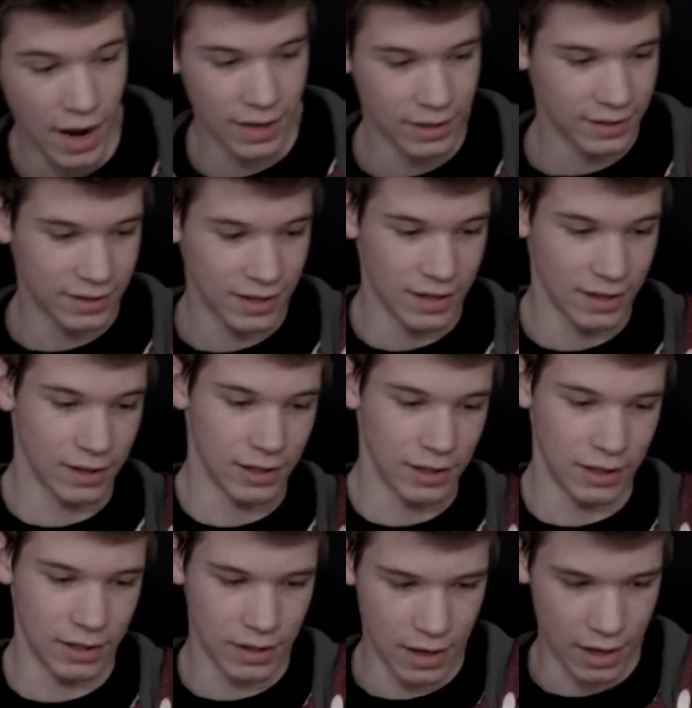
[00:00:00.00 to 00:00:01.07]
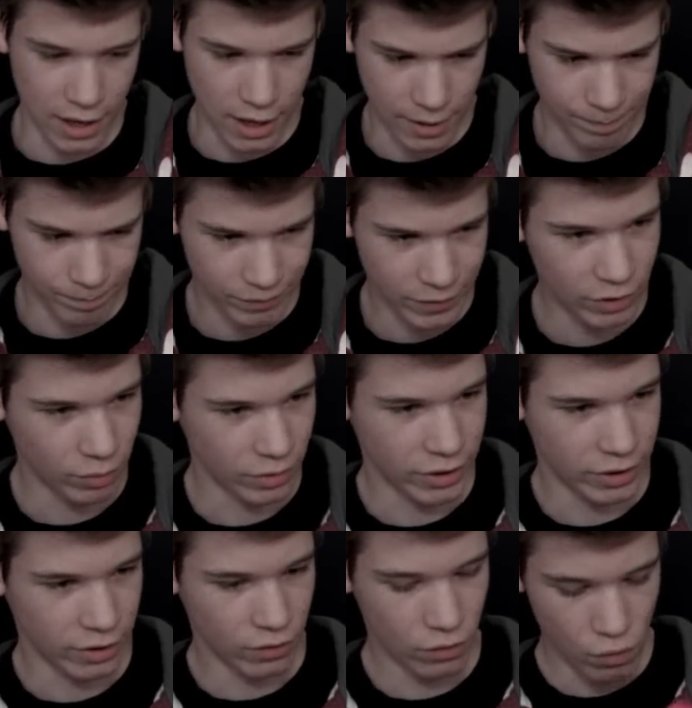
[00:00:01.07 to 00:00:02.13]
I'd say the uh, this one
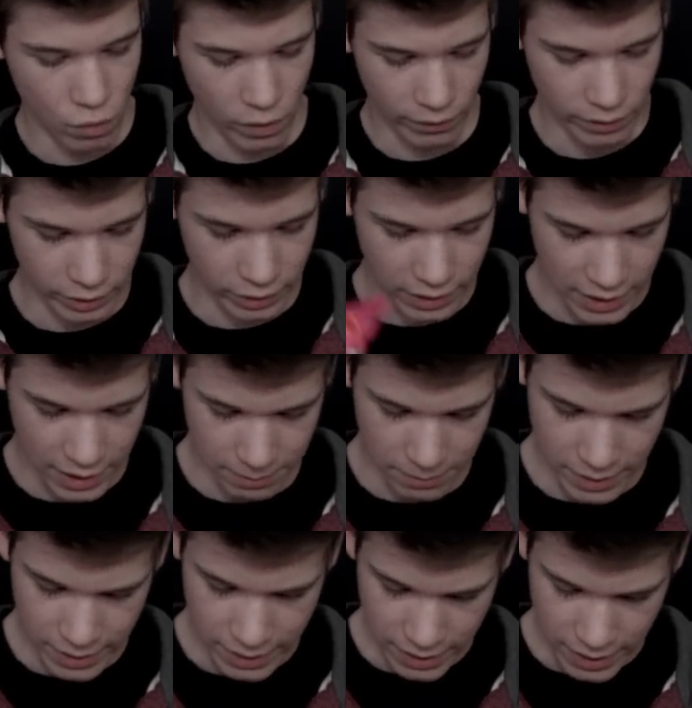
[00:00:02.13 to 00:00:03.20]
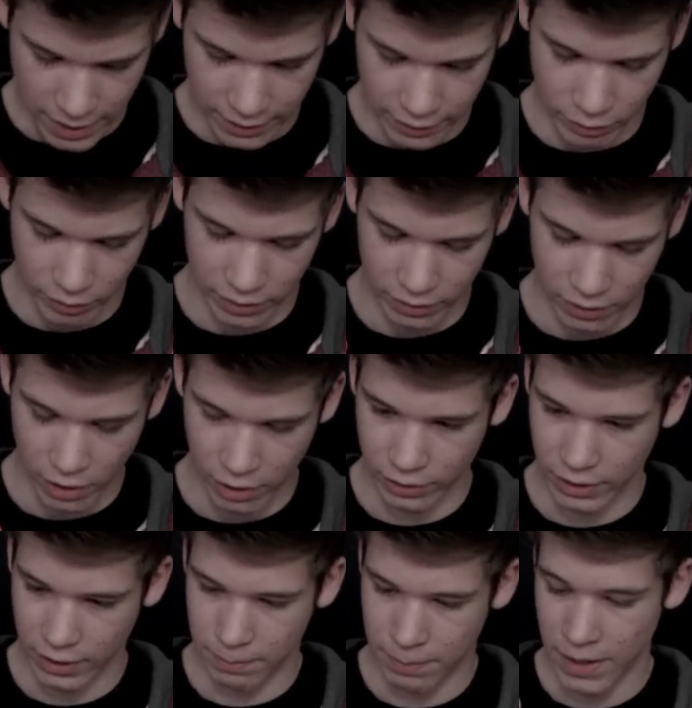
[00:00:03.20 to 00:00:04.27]
here. Ooh, I forgot the name. Uh, this one is
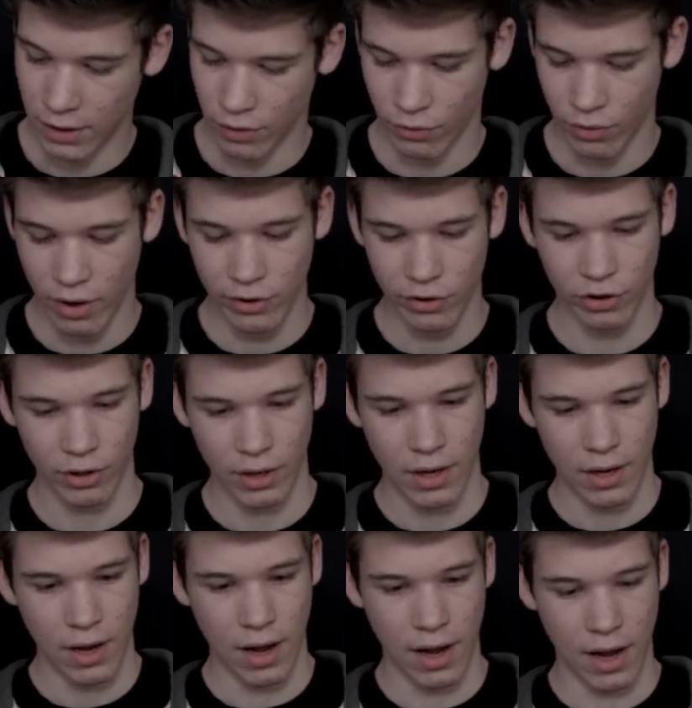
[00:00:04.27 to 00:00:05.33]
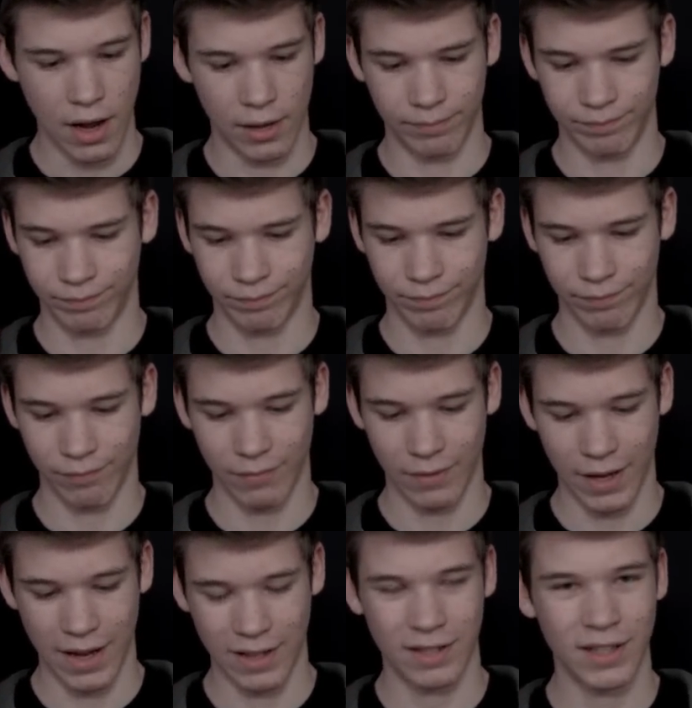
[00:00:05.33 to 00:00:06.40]
called the Pink Crush. Um,
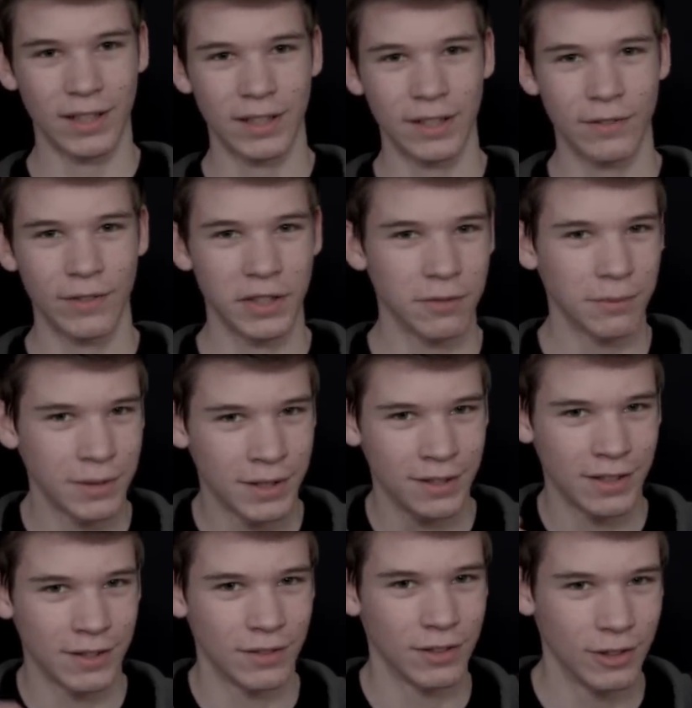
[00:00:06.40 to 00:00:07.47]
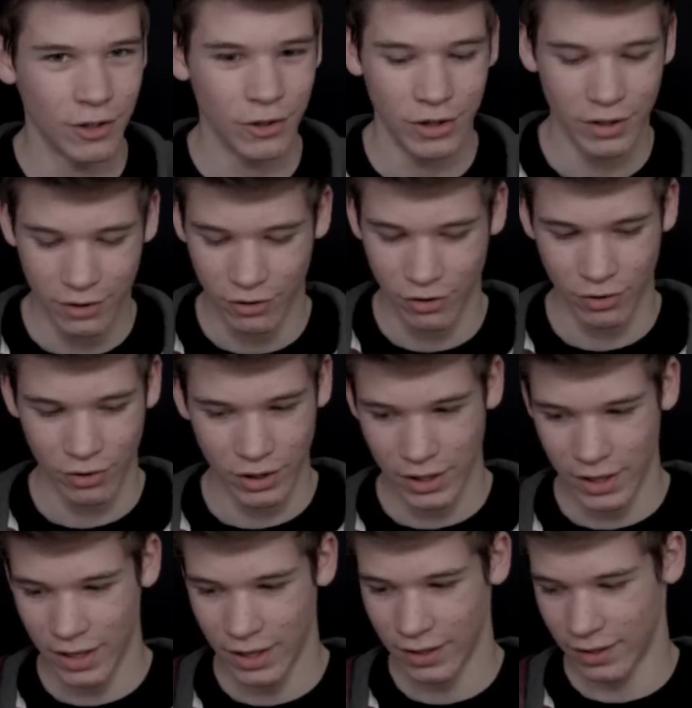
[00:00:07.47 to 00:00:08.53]
it's not that effective because you have to load it and shoot it
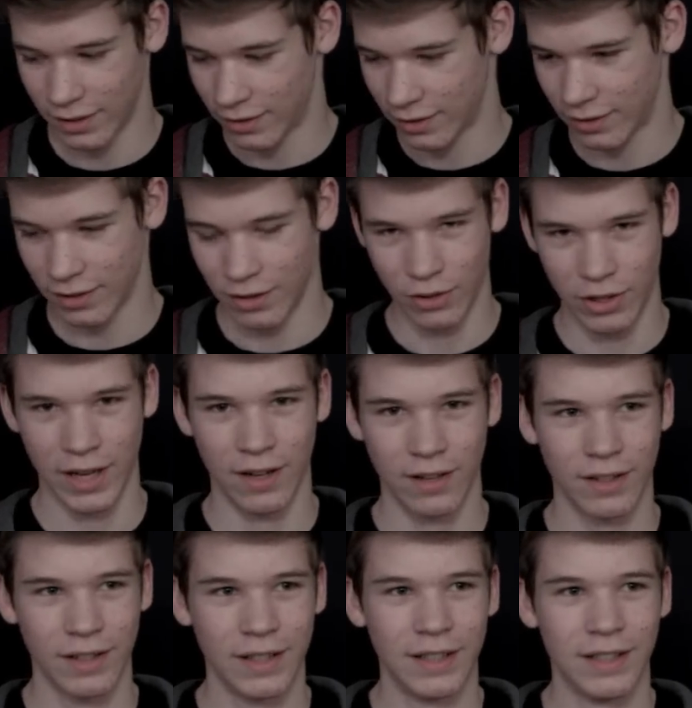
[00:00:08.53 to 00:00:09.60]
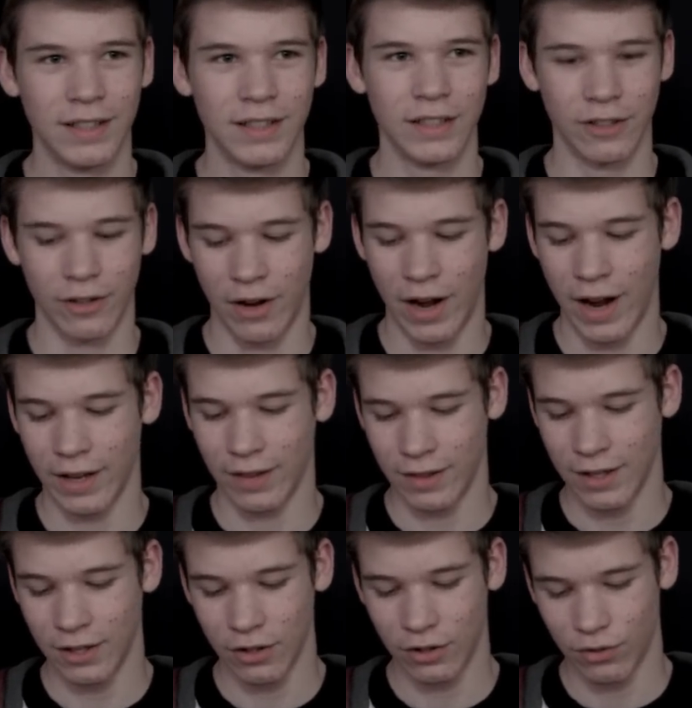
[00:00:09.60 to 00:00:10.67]
again. It's you can't. You know, I
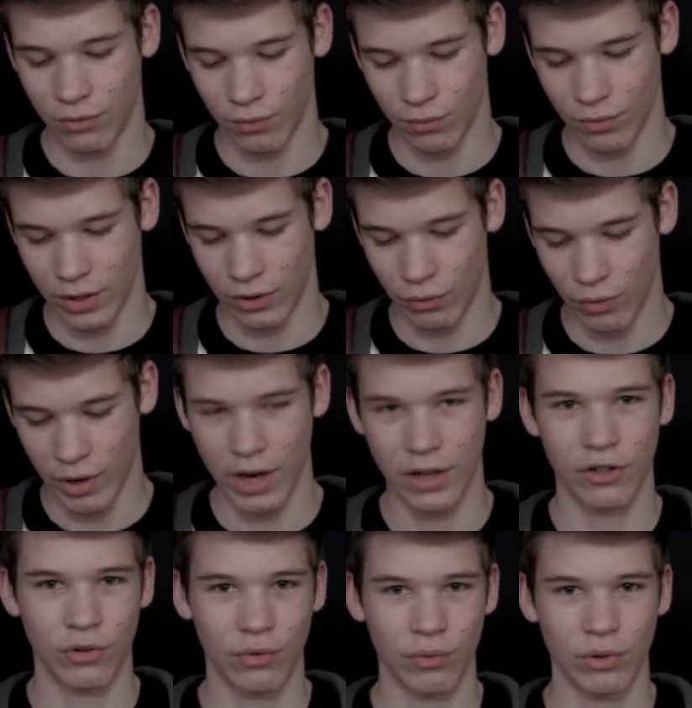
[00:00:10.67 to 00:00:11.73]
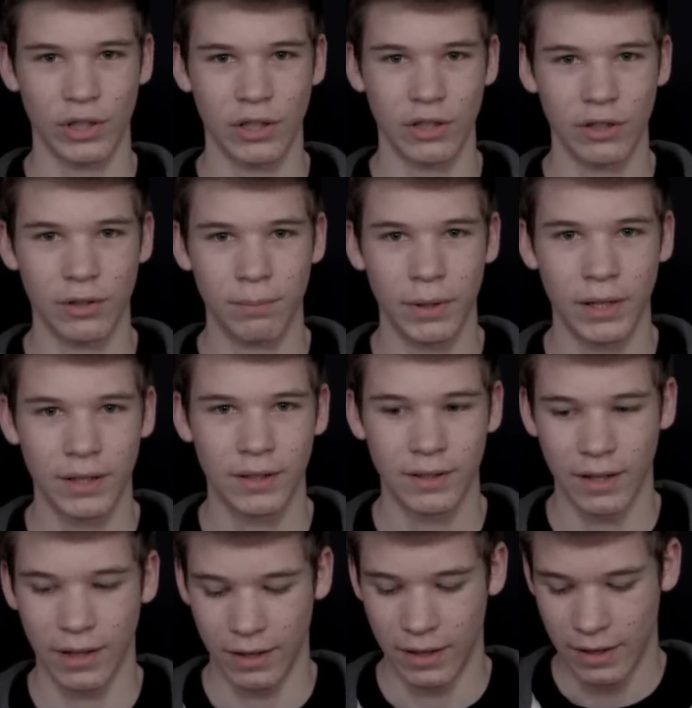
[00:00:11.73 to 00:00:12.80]
think that its its range is really good, but it's
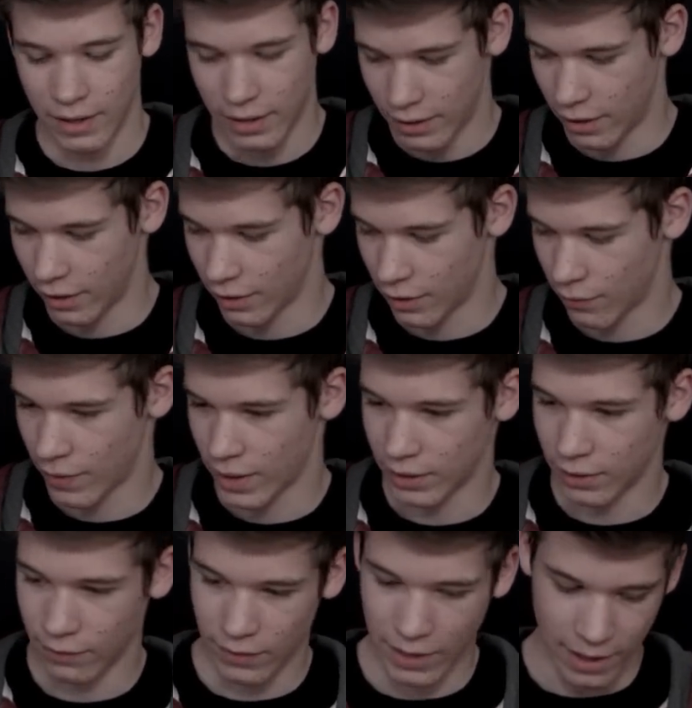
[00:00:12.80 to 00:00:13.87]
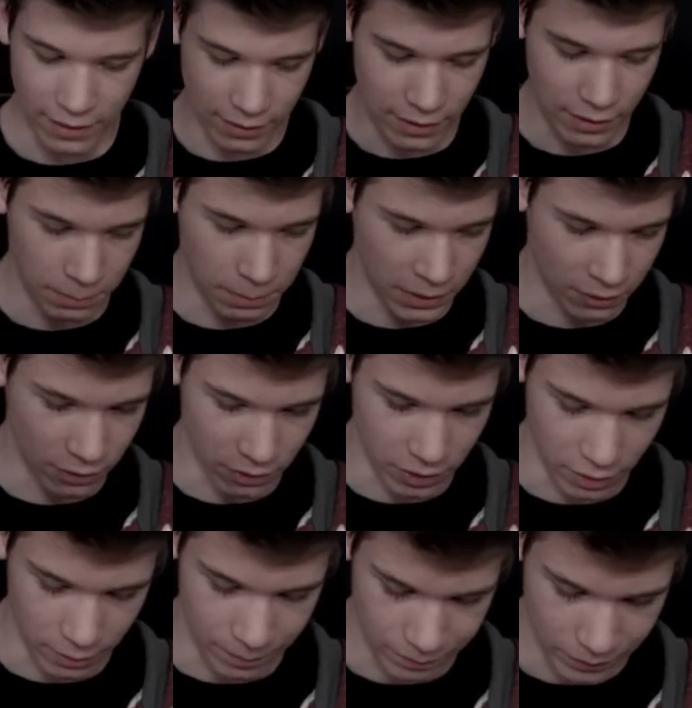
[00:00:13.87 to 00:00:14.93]
uh, not as effective as this pistol
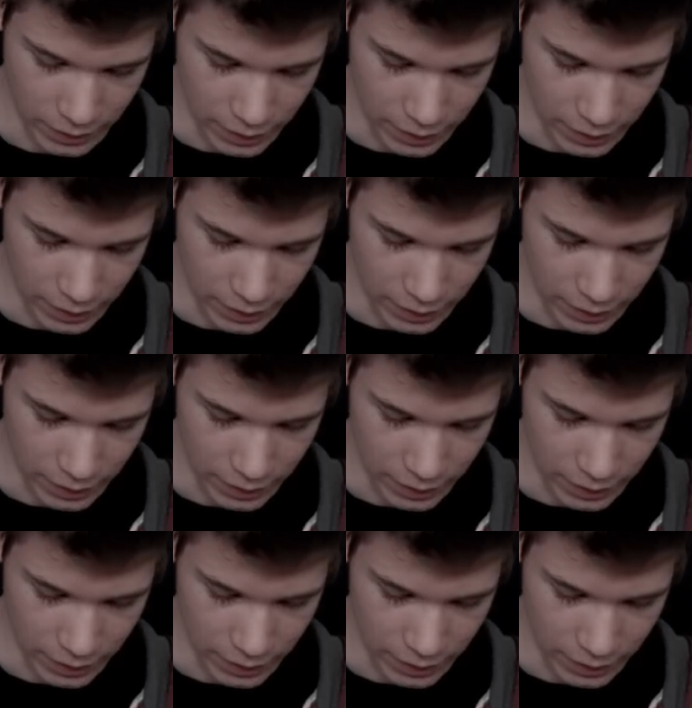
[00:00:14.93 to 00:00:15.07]
here.